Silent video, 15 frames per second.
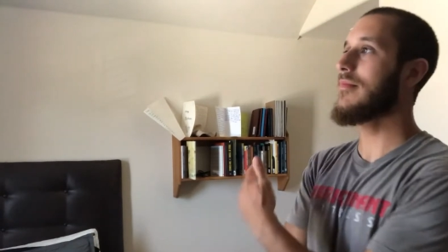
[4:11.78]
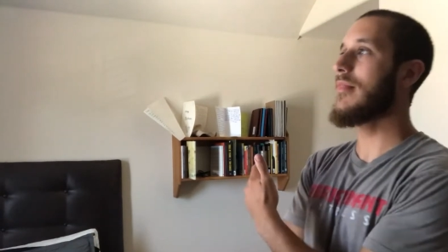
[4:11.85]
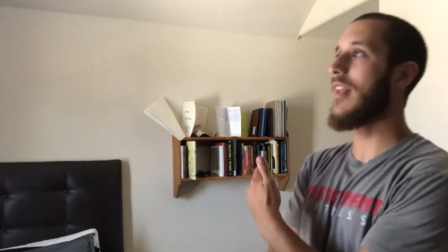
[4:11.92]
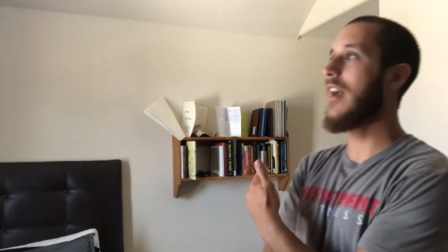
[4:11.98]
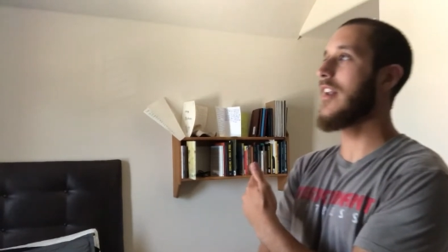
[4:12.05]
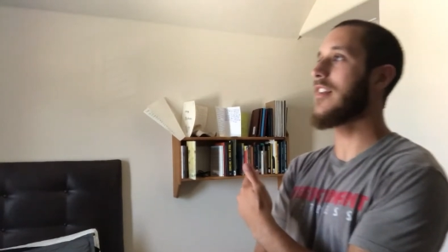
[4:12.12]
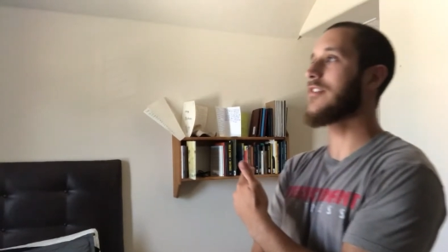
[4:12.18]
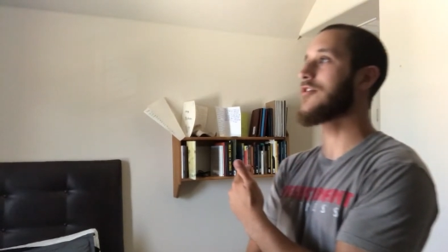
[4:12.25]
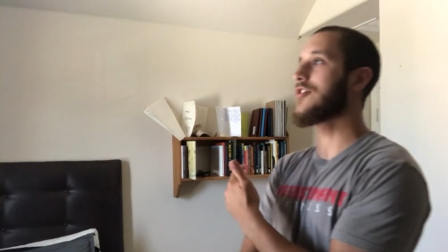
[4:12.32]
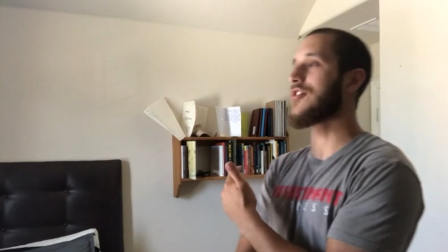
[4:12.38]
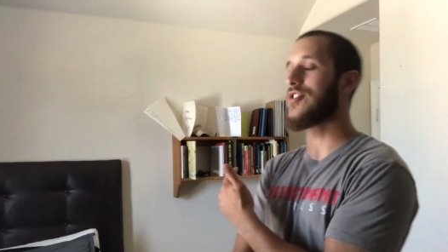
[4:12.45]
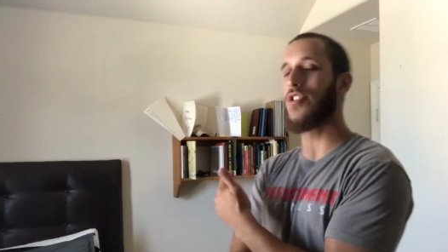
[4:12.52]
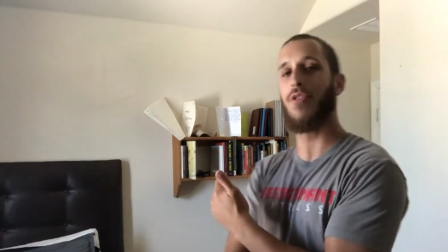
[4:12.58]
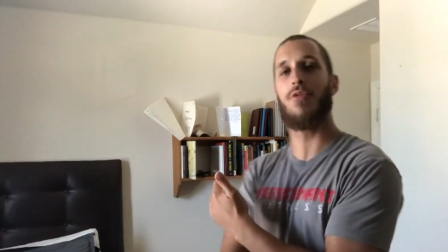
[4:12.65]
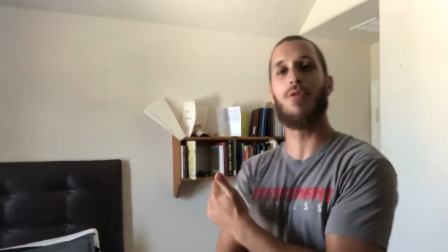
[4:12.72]
And it's just
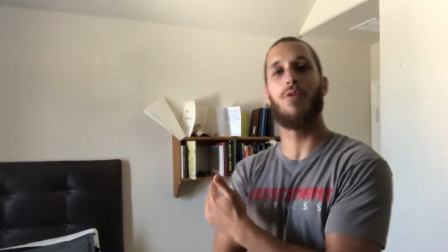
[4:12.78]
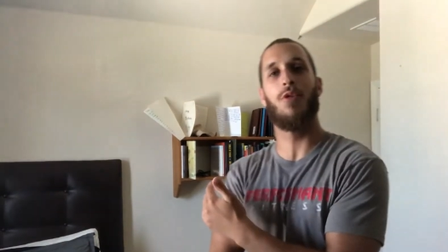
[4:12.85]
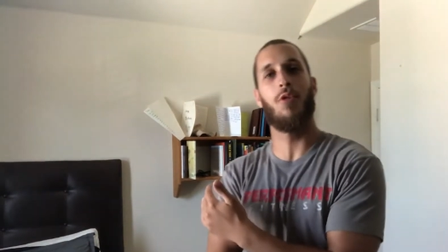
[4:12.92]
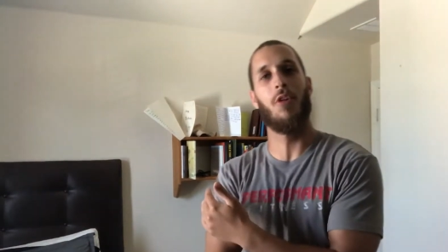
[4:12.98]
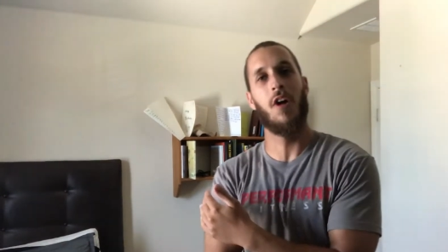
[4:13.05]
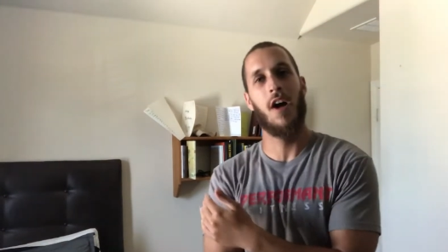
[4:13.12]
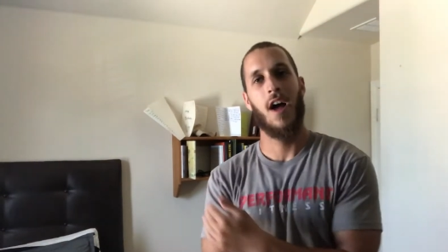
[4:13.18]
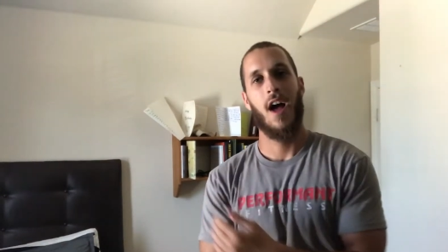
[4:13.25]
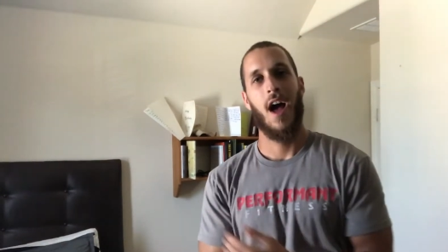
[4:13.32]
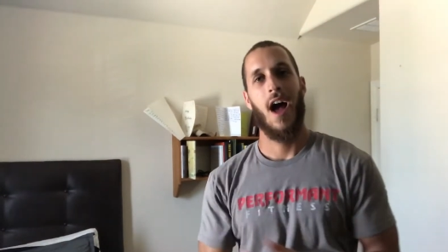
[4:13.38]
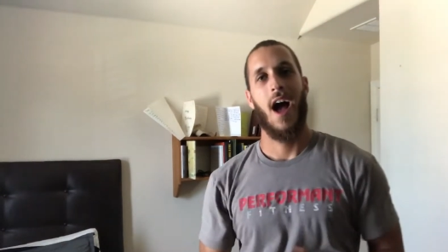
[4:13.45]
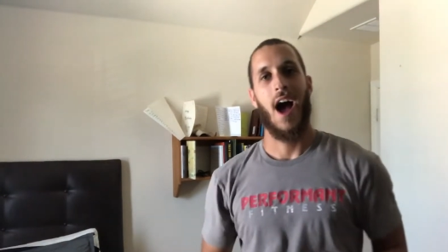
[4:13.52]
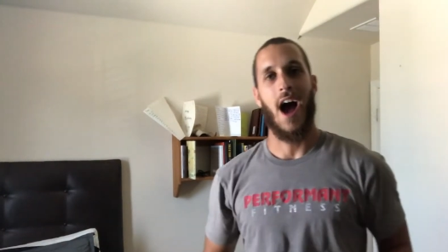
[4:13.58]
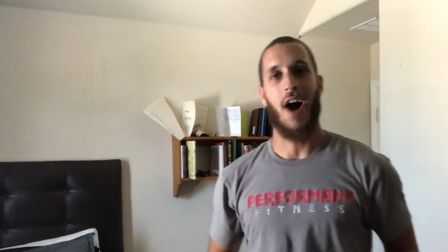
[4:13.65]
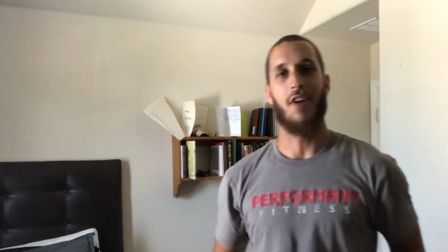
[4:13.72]
so cool
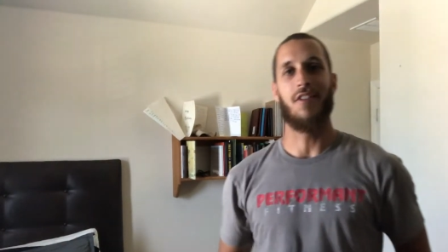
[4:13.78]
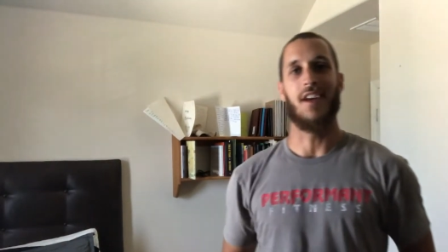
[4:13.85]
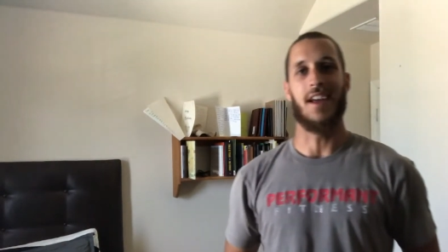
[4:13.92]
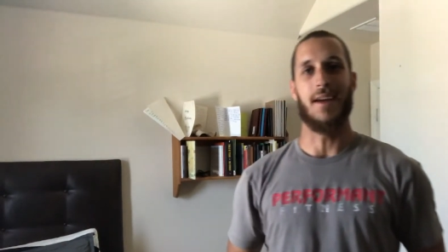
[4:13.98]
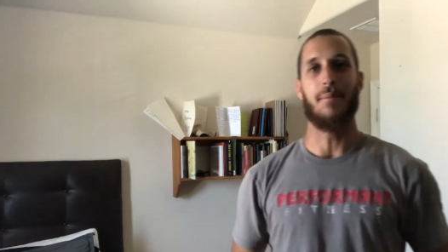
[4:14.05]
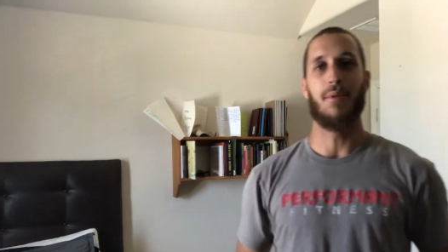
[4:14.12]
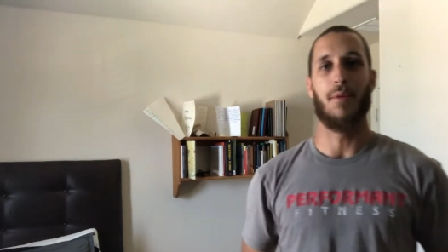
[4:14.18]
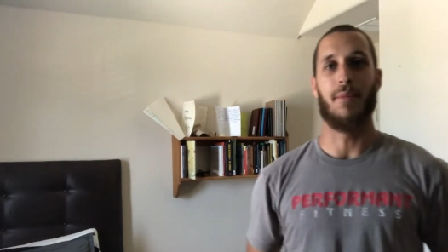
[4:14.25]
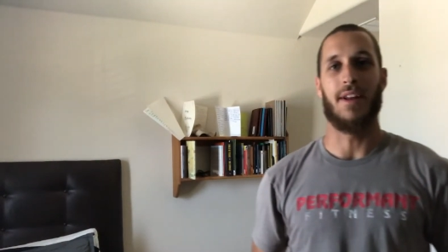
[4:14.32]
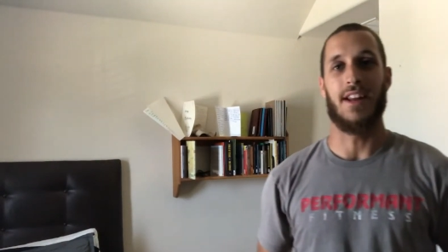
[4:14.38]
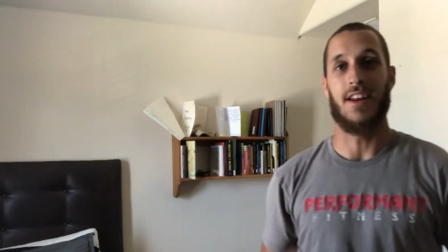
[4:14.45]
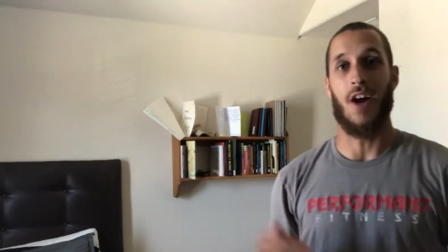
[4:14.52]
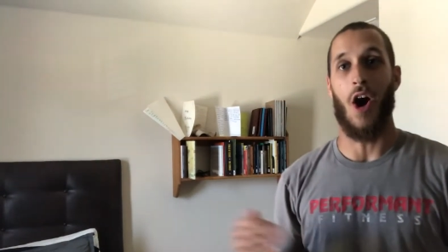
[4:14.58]
how they implemented